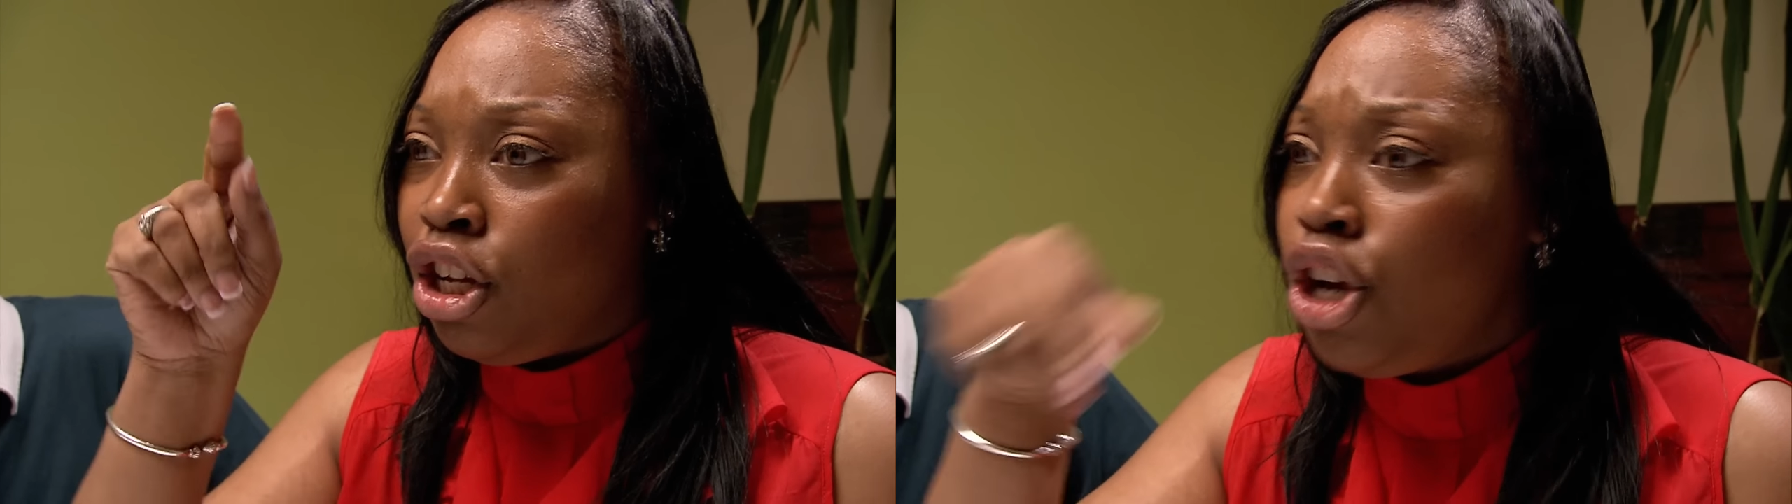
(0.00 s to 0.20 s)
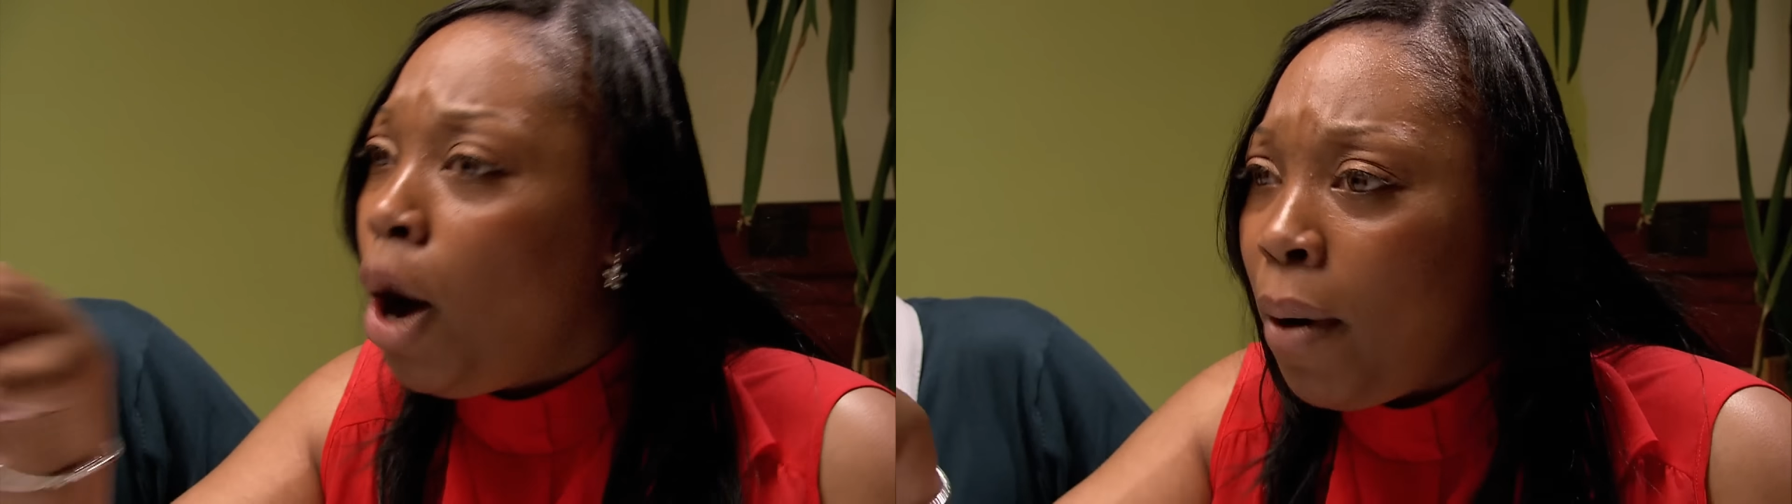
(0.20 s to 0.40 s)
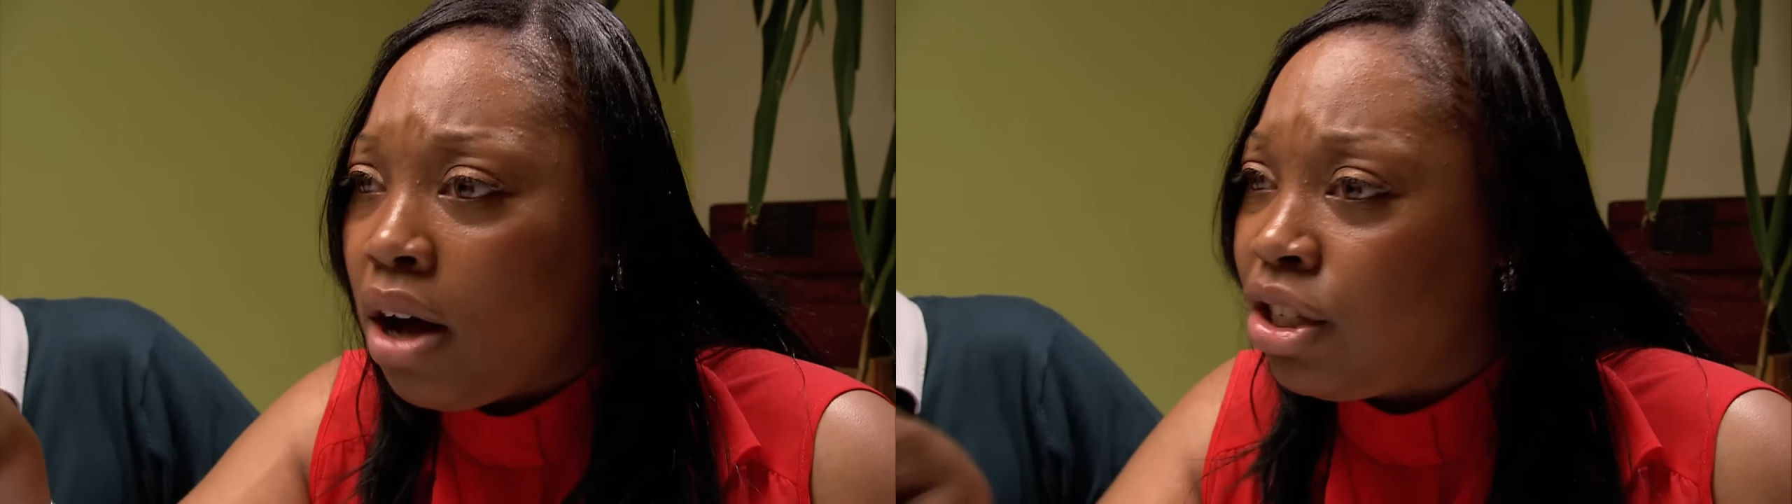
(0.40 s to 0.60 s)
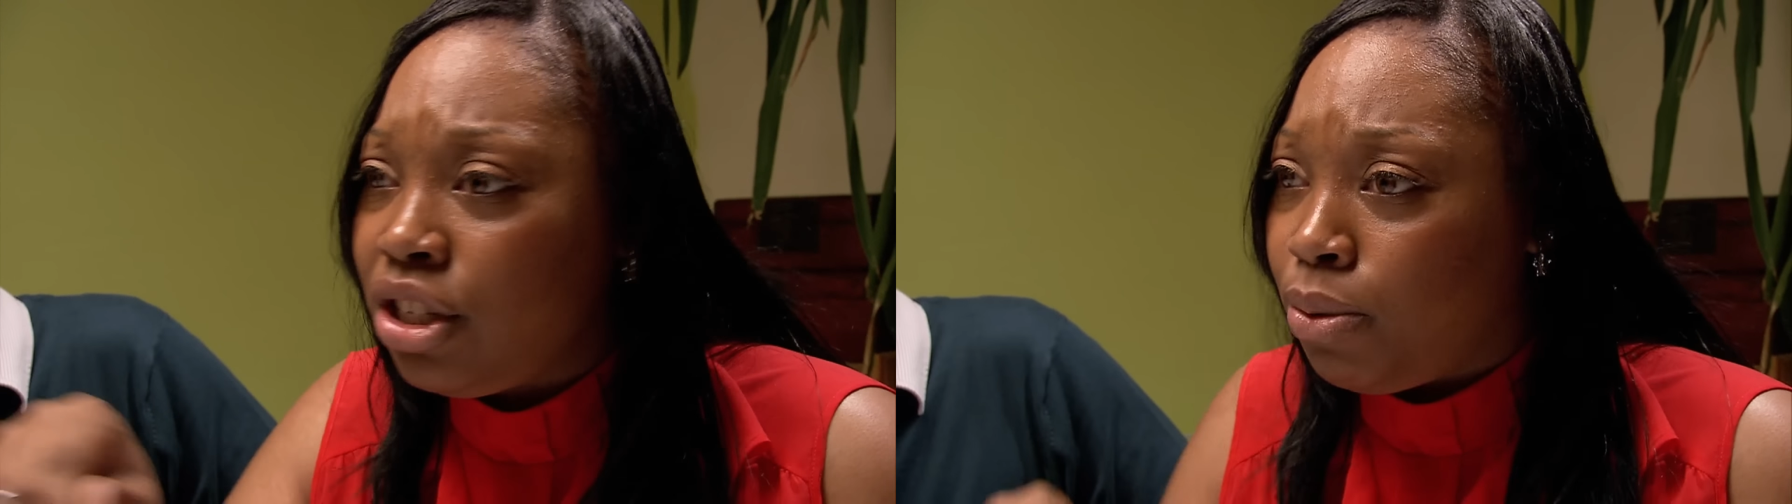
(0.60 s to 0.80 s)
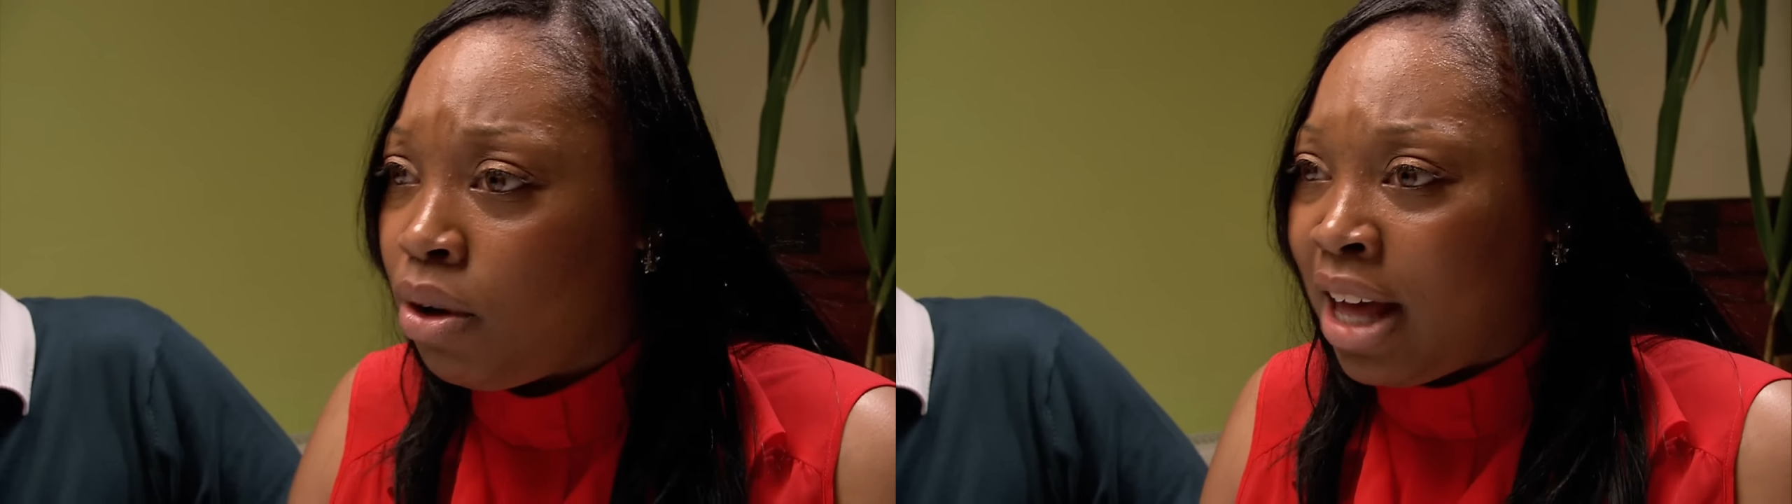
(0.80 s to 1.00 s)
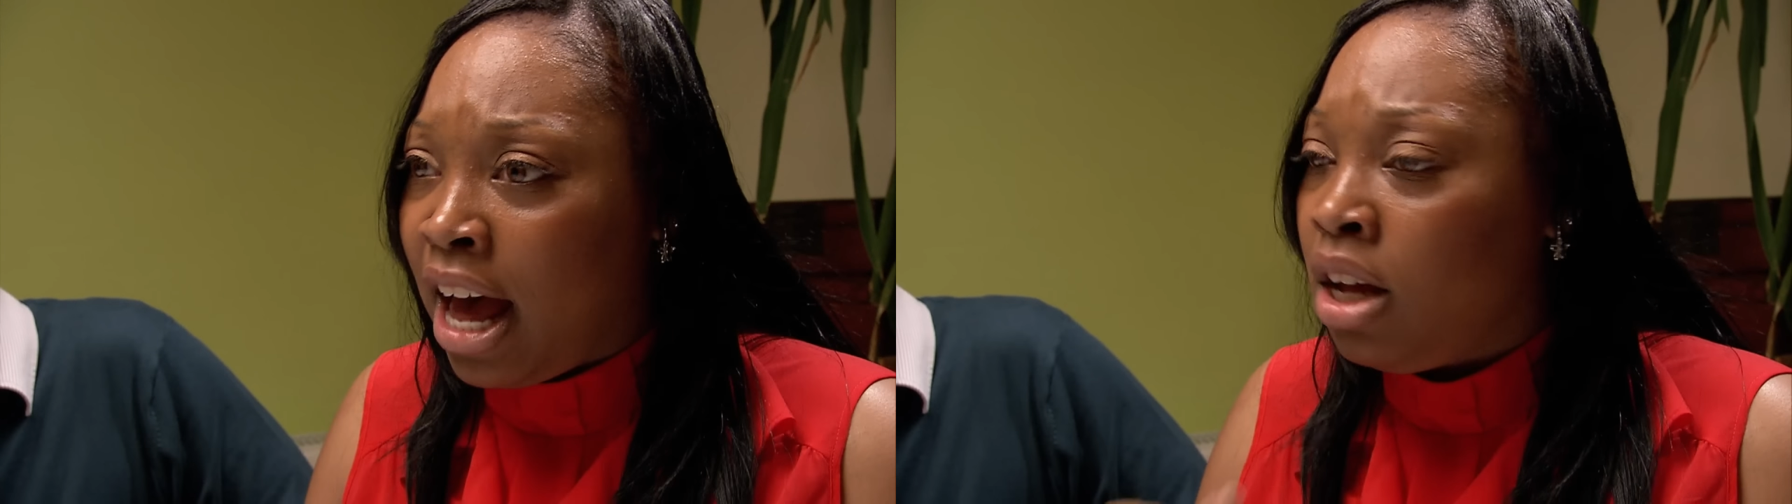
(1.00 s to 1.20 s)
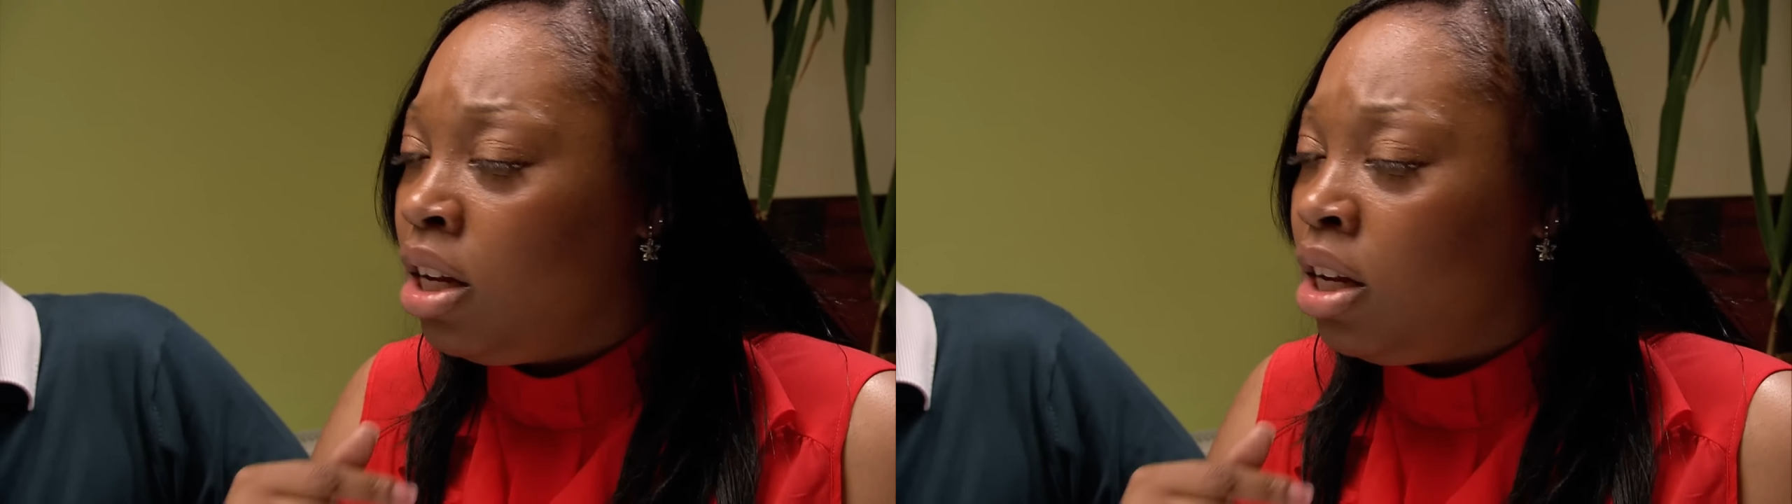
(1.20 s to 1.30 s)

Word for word: you're supposed to do all that.